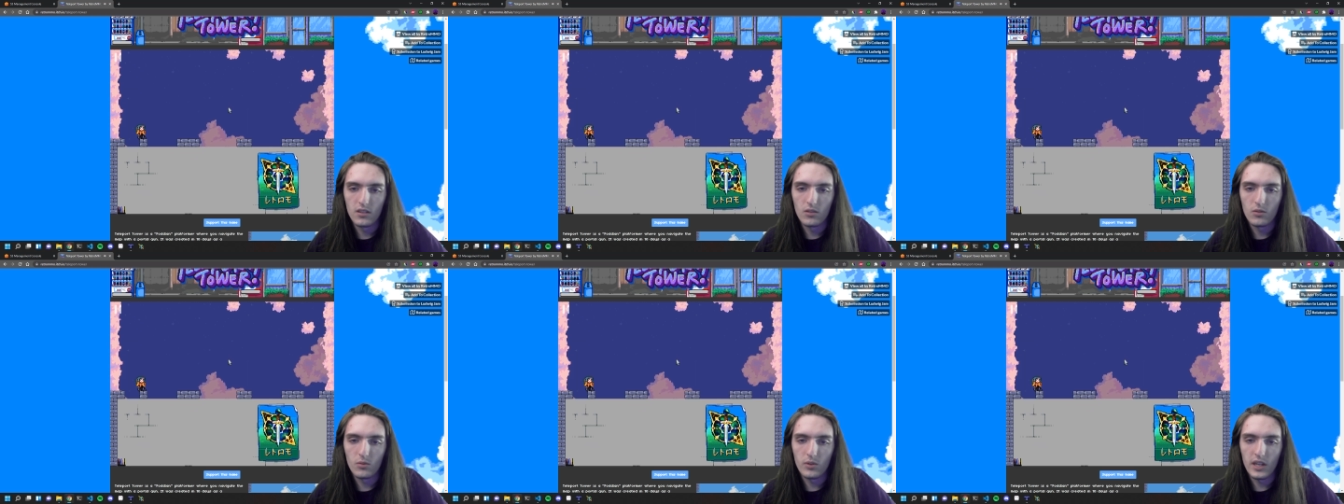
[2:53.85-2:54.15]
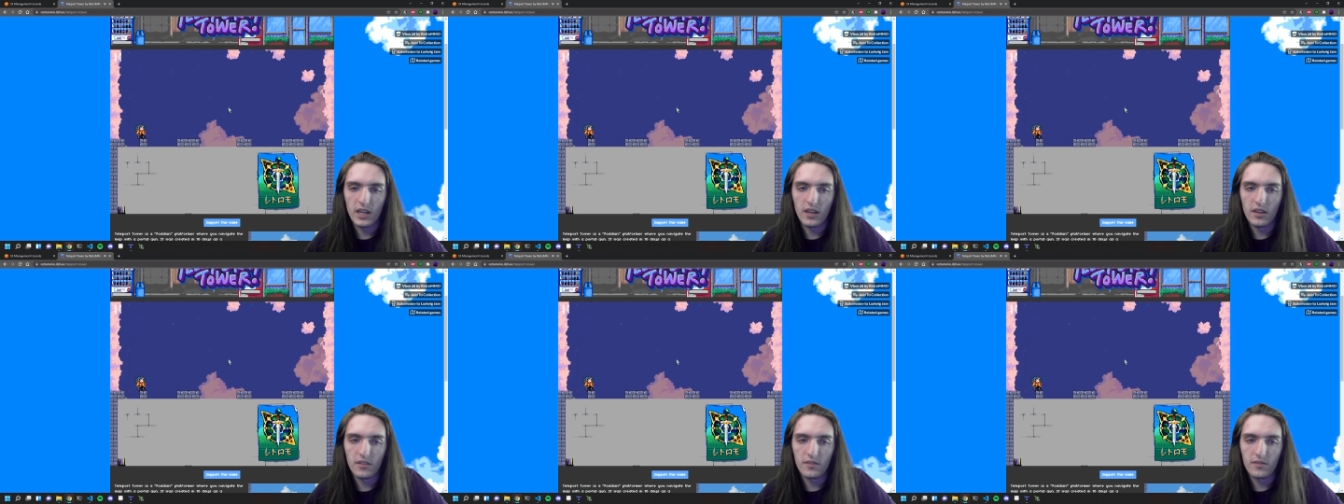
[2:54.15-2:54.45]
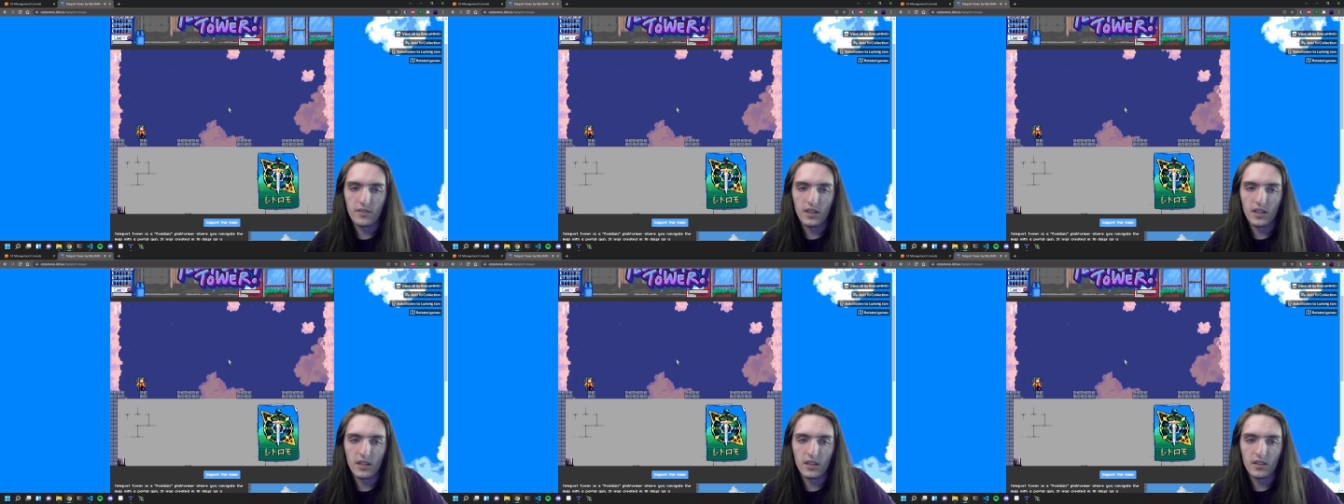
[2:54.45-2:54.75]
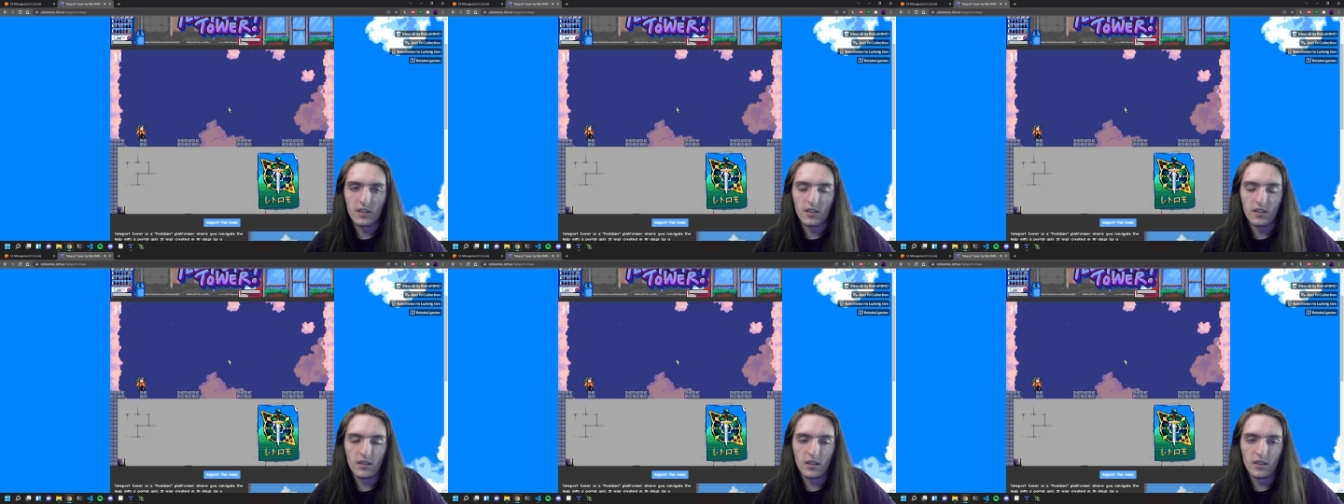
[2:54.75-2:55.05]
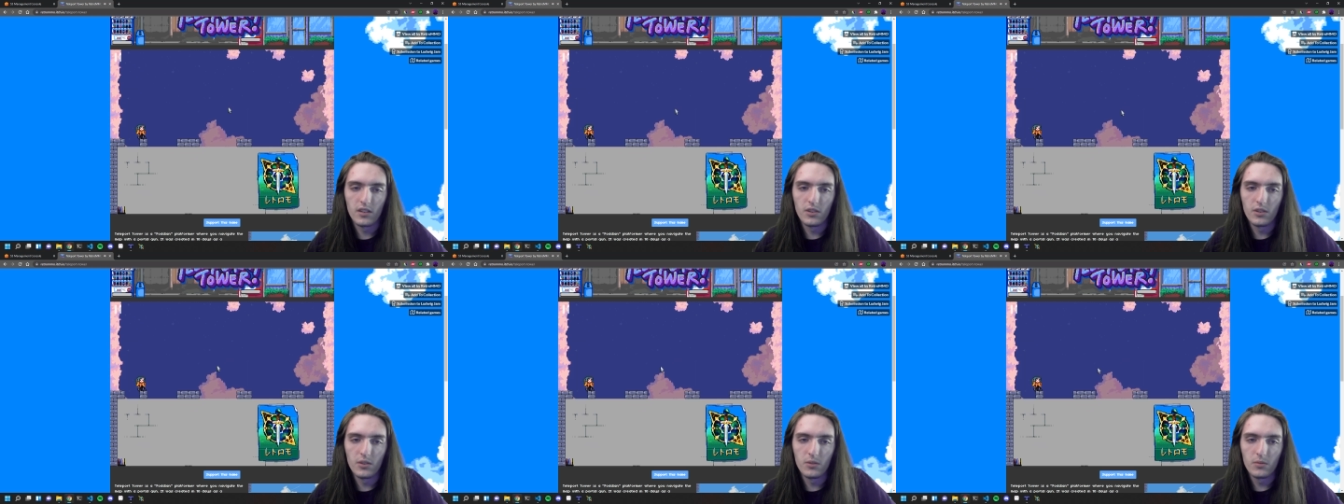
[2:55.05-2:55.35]
we have a
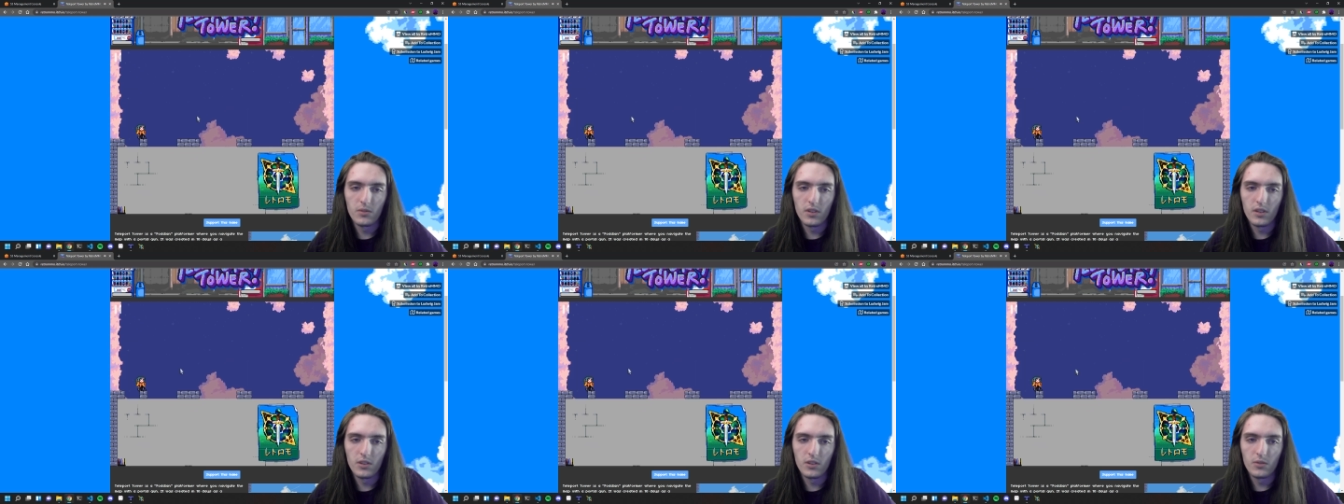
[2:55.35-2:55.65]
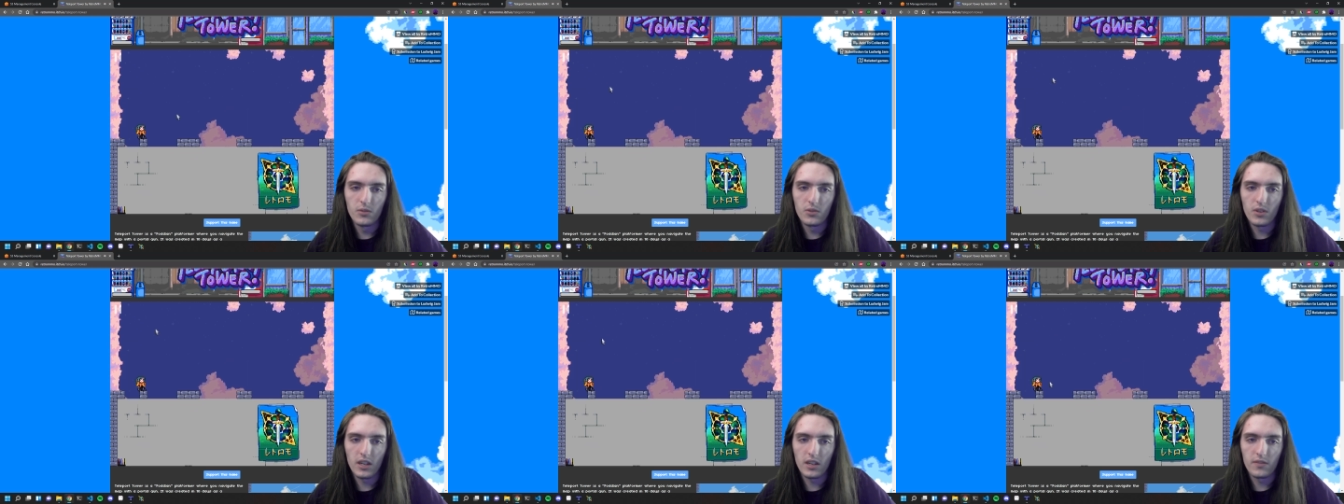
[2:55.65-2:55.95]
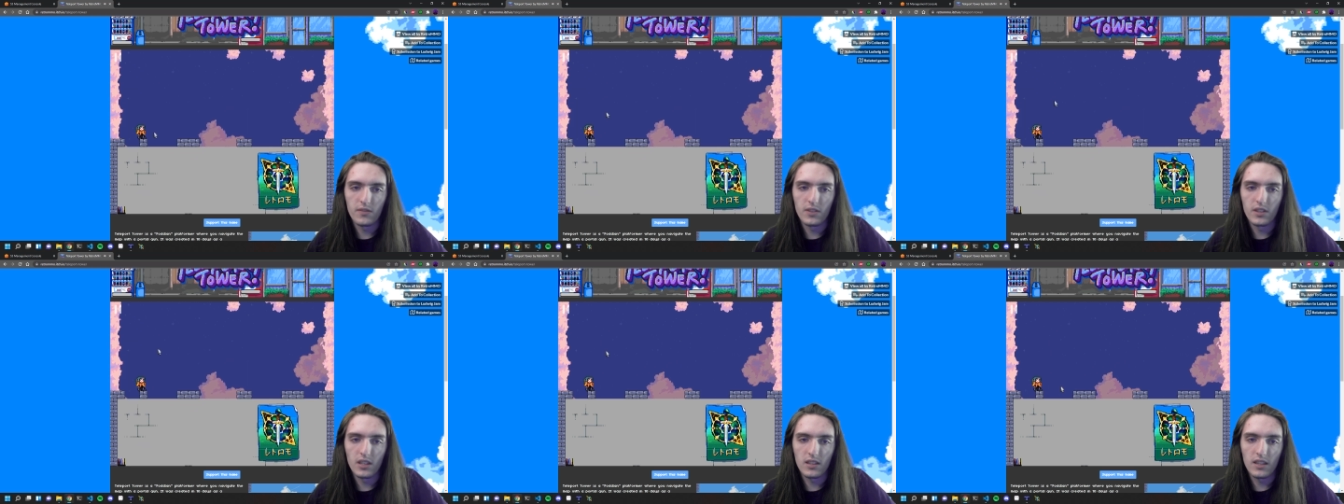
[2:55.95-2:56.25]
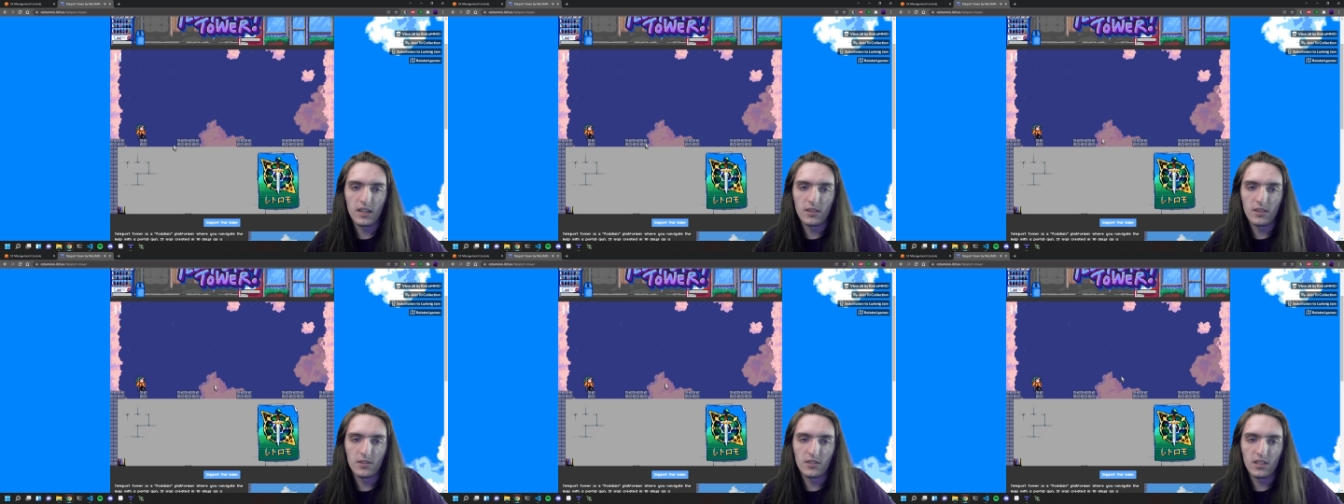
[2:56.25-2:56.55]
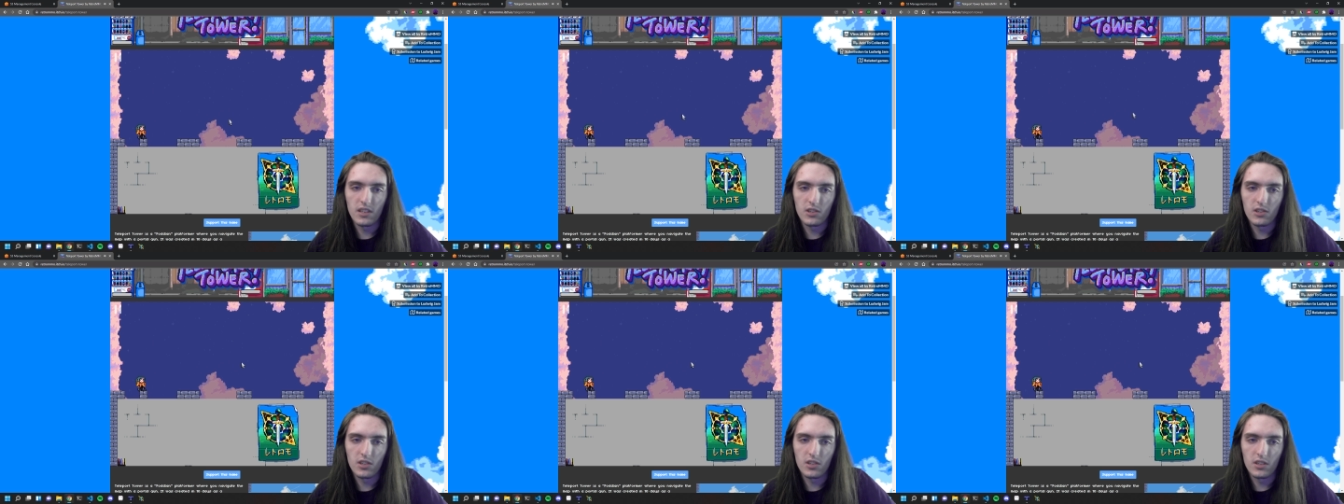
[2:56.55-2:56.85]
new track for the cloud
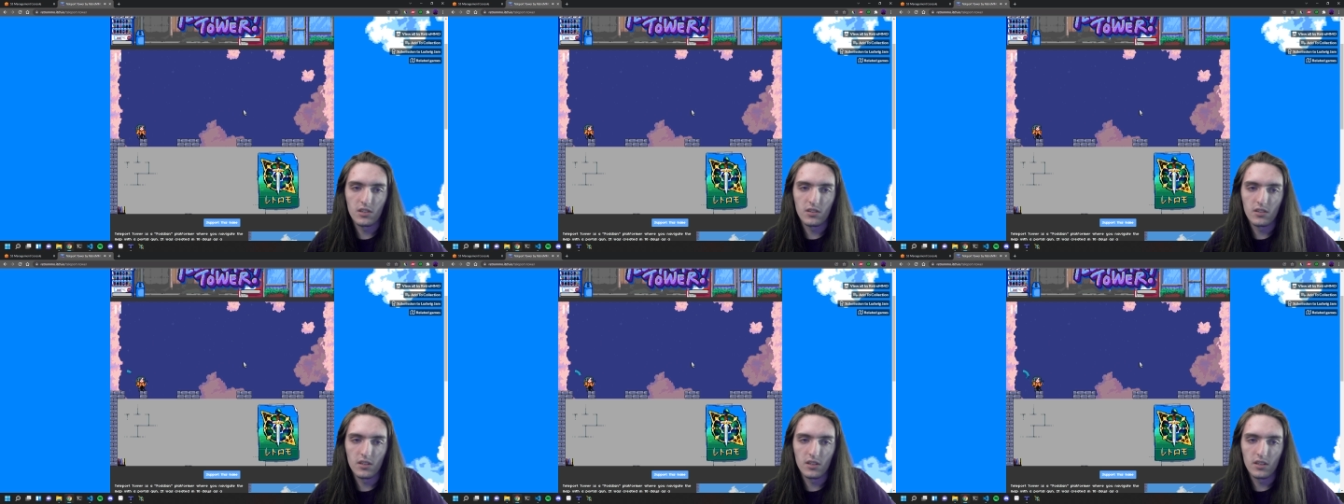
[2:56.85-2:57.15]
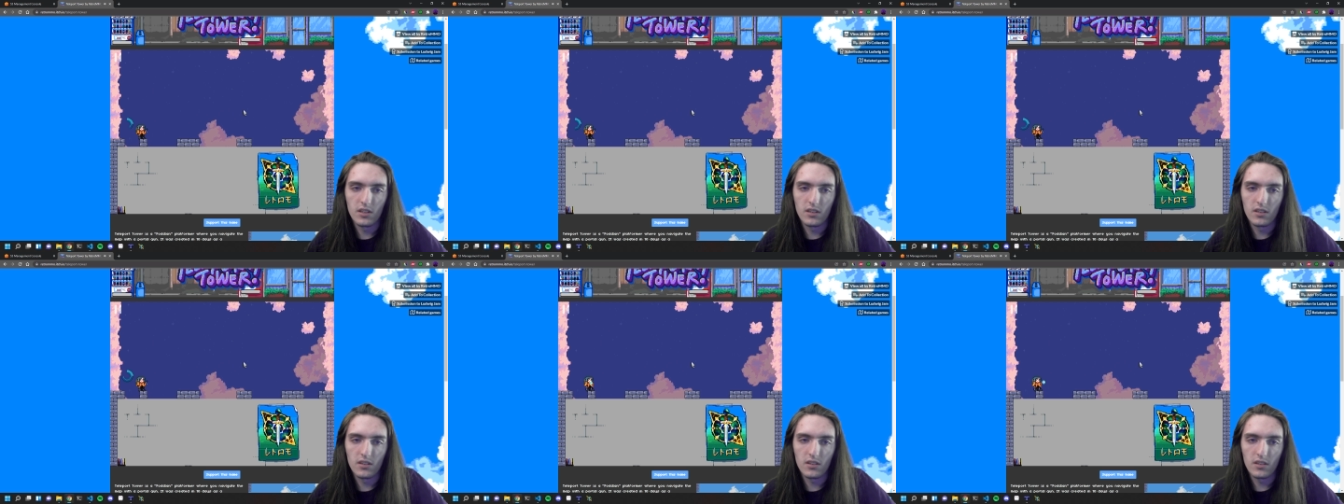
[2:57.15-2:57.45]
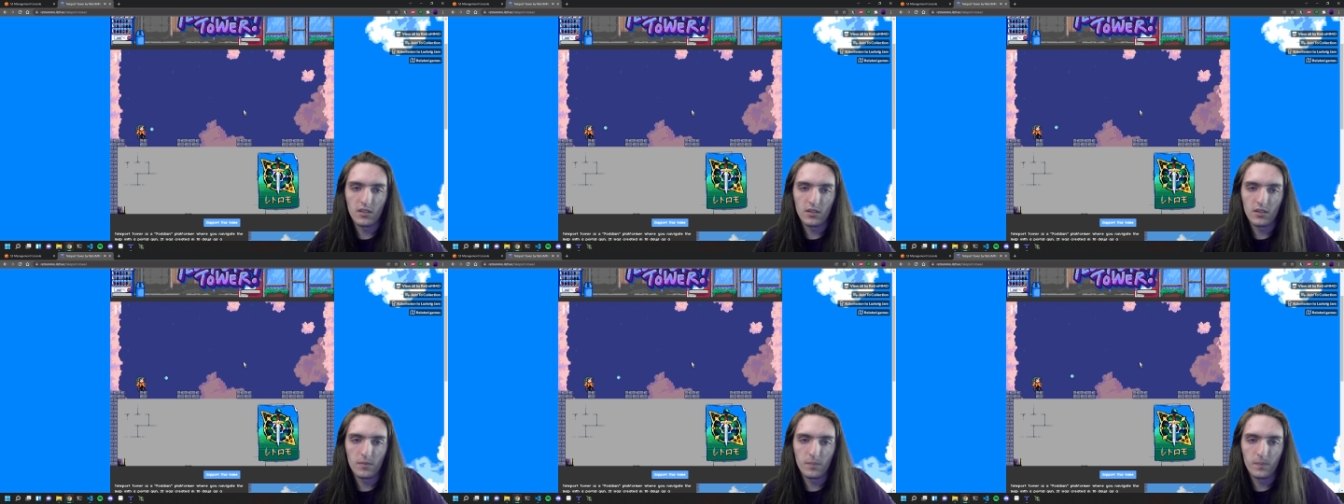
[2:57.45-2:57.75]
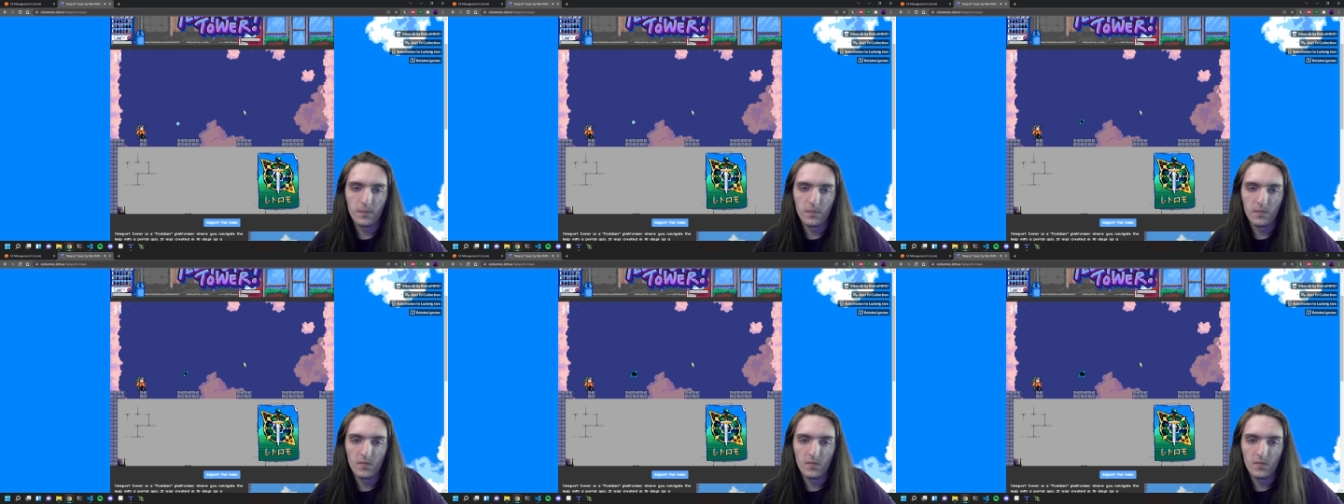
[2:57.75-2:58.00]
section, and